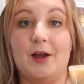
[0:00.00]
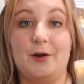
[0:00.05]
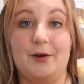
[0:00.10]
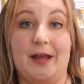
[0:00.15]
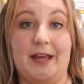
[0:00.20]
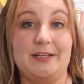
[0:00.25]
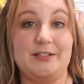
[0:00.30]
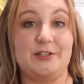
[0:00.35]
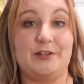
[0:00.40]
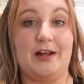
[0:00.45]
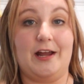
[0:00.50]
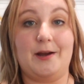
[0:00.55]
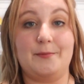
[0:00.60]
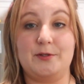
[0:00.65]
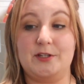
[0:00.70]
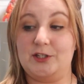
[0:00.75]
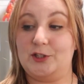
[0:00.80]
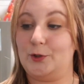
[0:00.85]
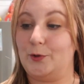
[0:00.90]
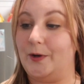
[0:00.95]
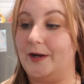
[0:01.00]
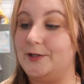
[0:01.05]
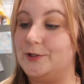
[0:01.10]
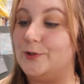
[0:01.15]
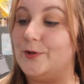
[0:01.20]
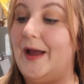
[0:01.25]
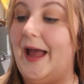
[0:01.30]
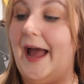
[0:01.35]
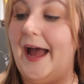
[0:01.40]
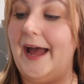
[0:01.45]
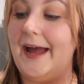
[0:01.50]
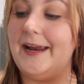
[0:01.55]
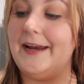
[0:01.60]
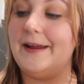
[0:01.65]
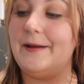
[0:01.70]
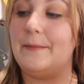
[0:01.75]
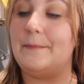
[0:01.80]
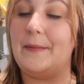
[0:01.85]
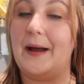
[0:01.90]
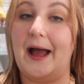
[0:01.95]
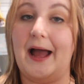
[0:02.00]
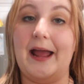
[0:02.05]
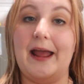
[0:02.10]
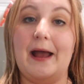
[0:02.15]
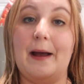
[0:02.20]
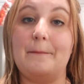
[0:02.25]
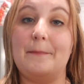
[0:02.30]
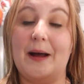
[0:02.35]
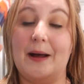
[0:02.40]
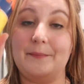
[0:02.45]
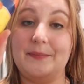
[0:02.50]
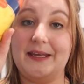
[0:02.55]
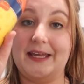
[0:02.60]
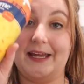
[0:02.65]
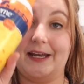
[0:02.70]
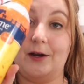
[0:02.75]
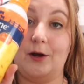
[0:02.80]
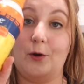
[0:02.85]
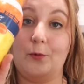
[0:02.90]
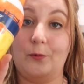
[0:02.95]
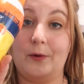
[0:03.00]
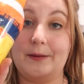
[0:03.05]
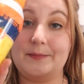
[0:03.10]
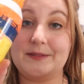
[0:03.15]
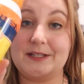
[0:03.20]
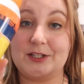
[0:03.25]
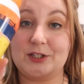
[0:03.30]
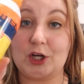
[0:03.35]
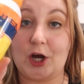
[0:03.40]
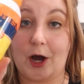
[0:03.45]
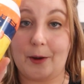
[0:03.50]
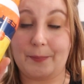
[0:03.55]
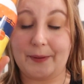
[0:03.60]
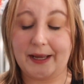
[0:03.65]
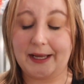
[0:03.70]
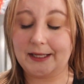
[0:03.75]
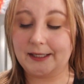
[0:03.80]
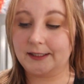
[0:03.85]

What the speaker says: Okay, so now I'm just going to add my pumpkin whipped topping,